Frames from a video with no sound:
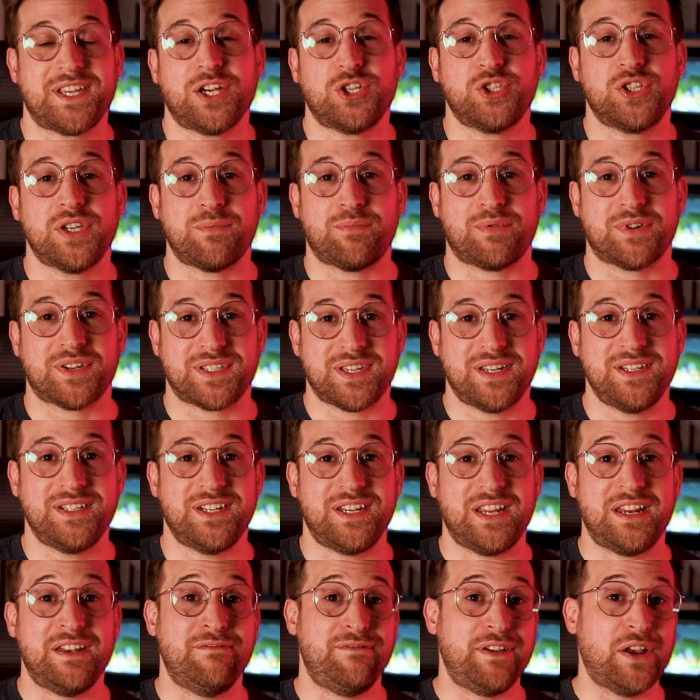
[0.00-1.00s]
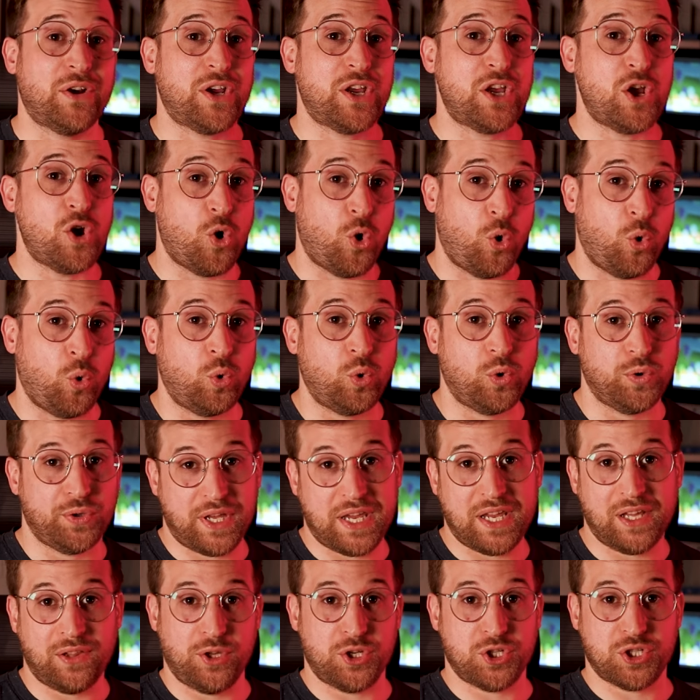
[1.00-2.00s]
actually presented in very old
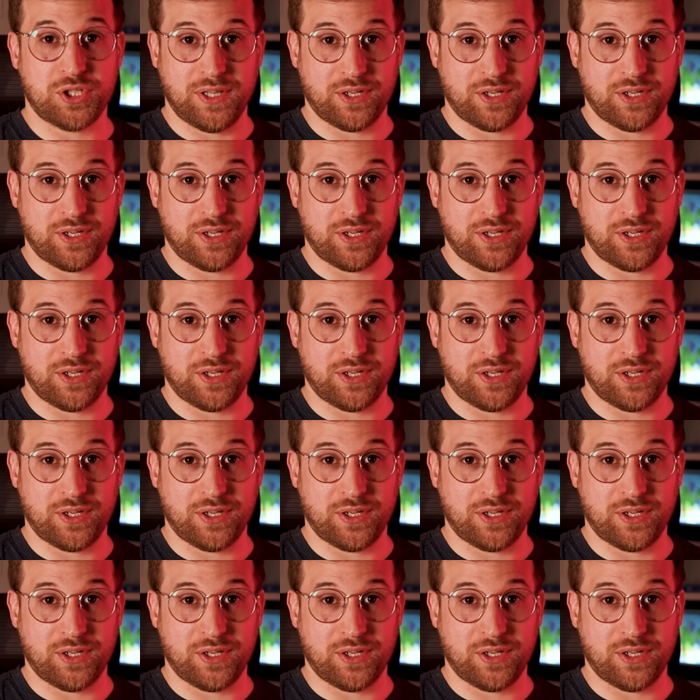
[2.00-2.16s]
English